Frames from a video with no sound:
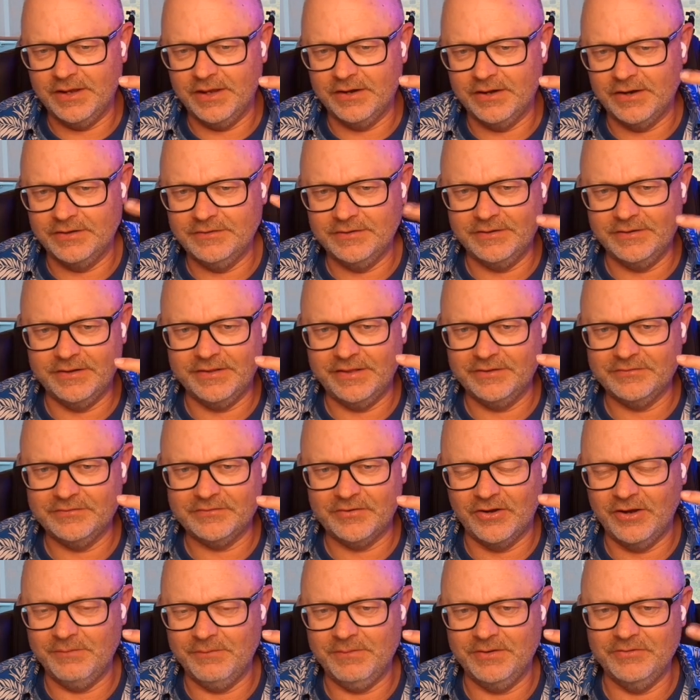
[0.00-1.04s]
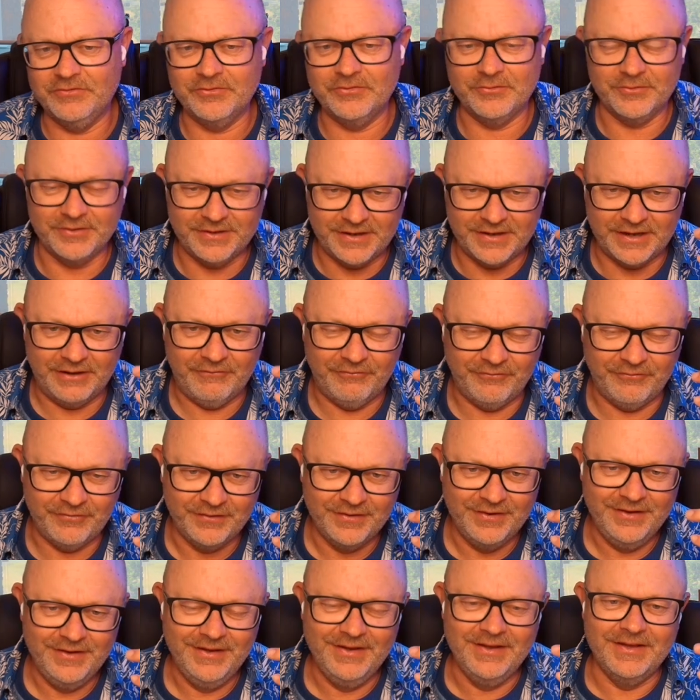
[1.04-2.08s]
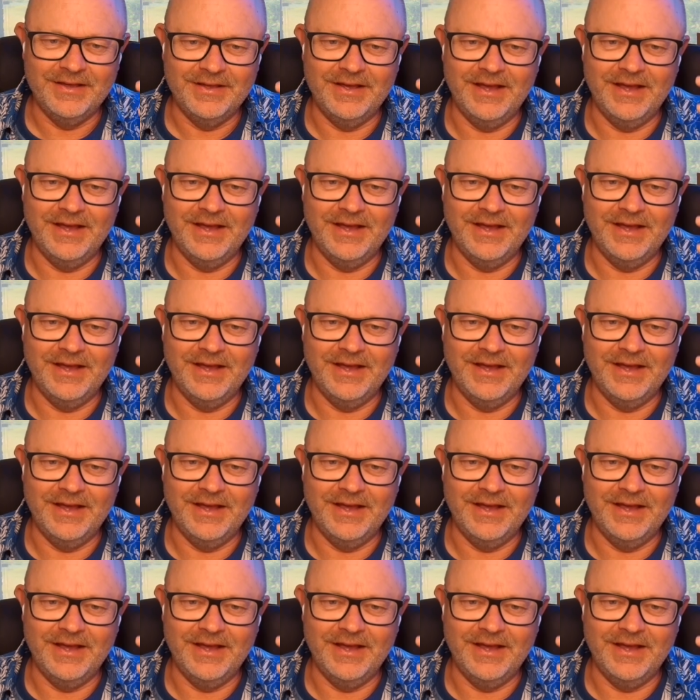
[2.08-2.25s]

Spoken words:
And I did it this time, and sure enough,